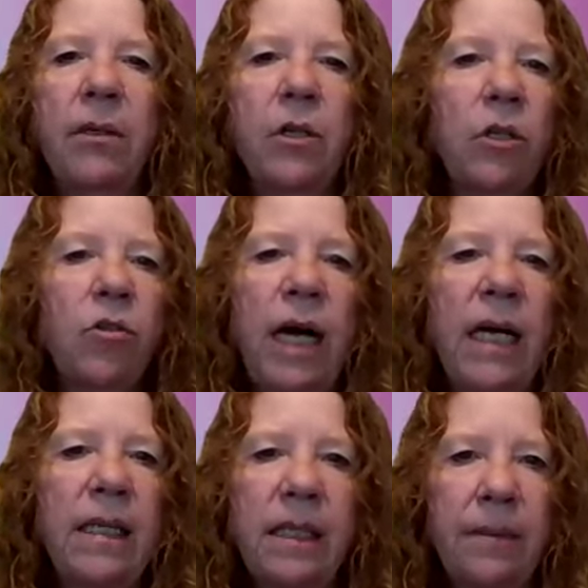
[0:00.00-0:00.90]
built on
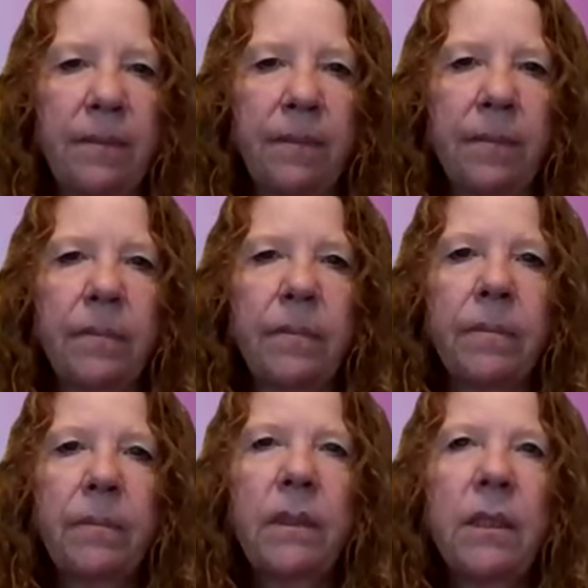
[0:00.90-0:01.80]
trust.
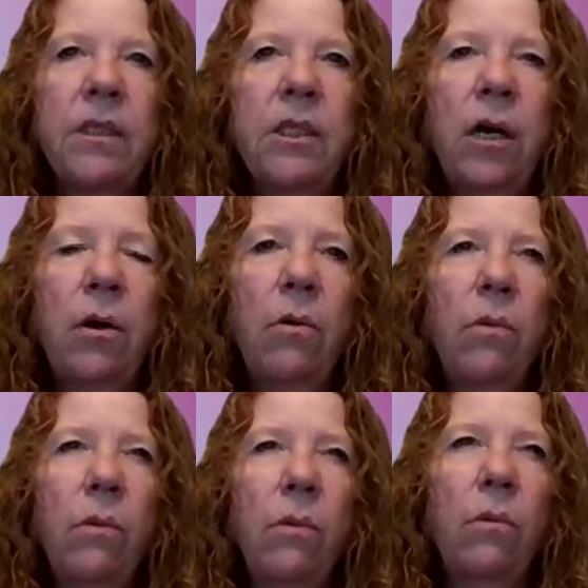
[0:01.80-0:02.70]

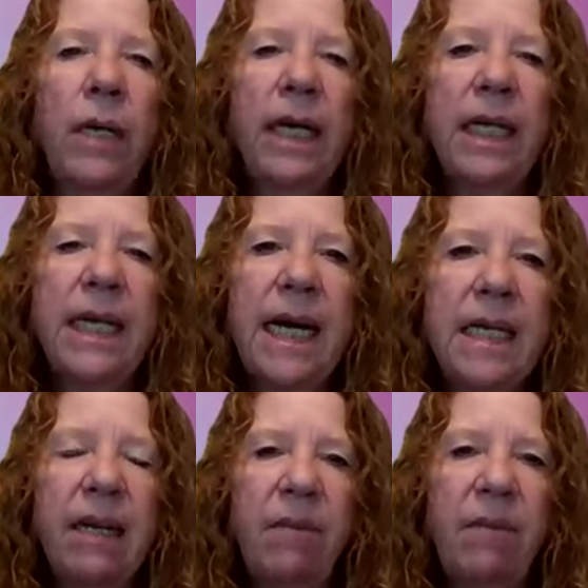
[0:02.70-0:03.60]
So we
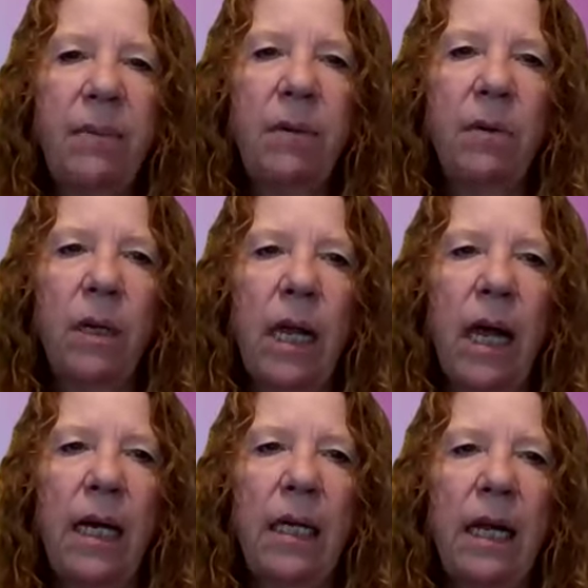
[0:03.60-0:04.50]
tend to give people a
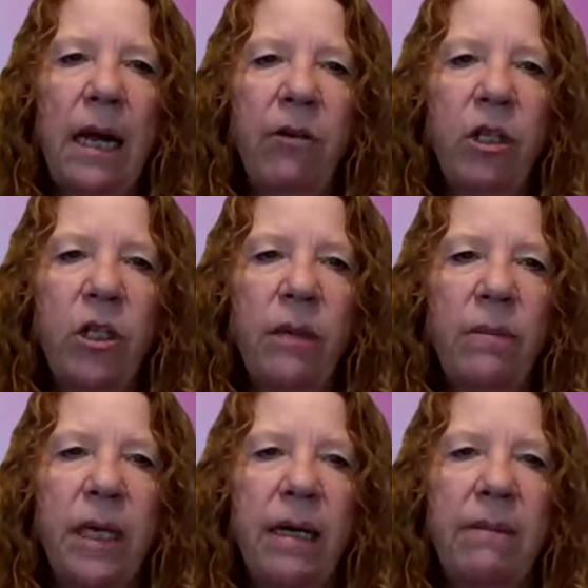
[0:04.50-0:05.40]
lot of leverage
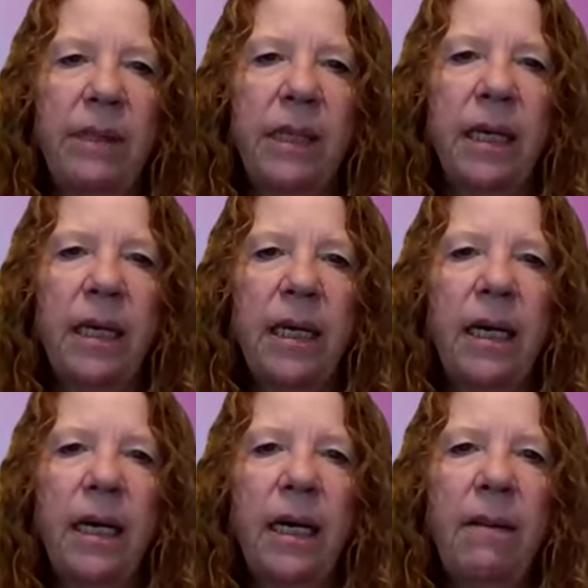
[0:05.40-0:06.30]
sometimes,
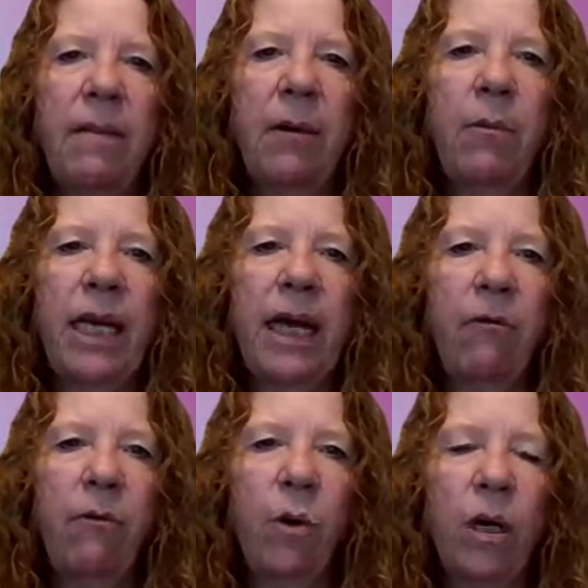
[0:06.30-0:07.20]
that we
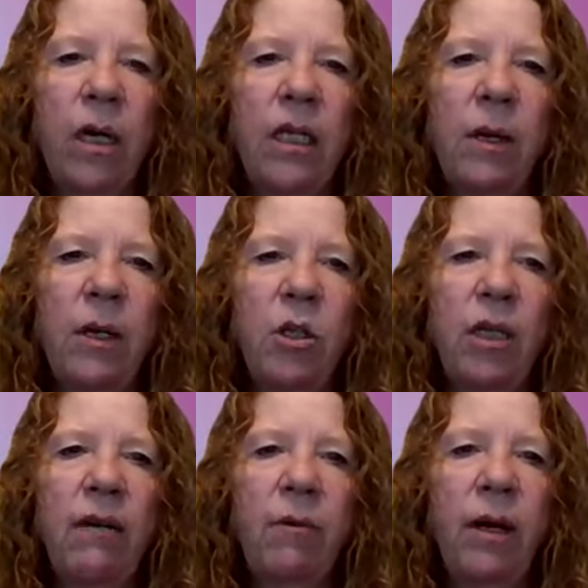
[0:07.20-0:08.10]
care for,
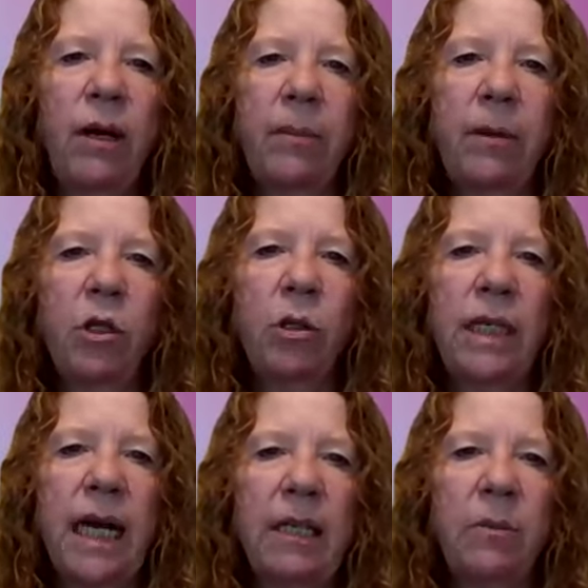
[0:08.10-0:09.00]
especially if we have an
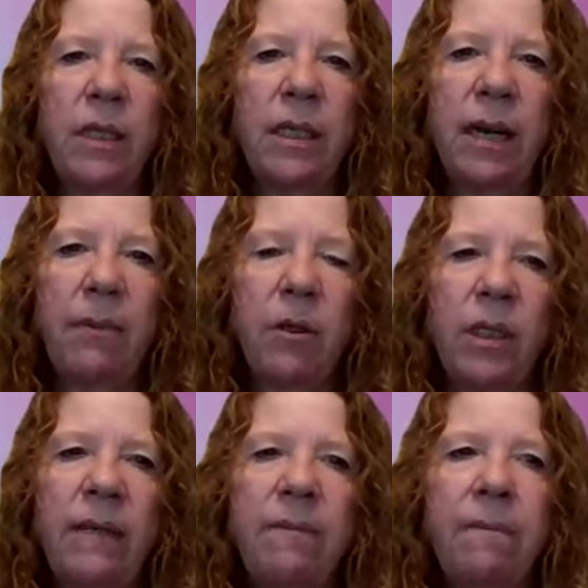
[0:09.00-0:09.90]
emotional attachment to that
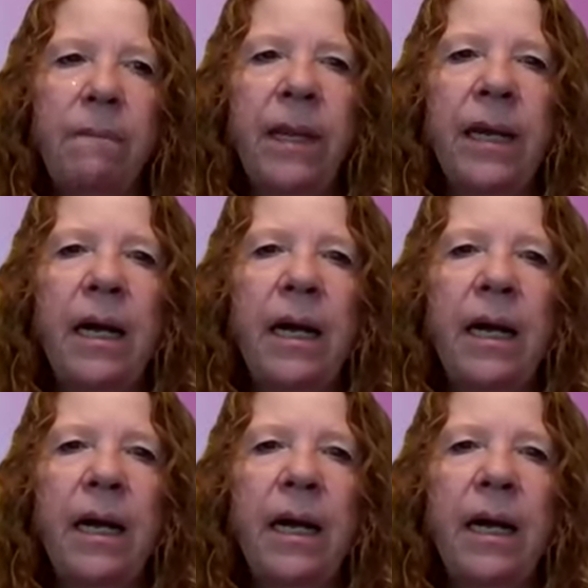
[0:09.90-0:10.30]
person.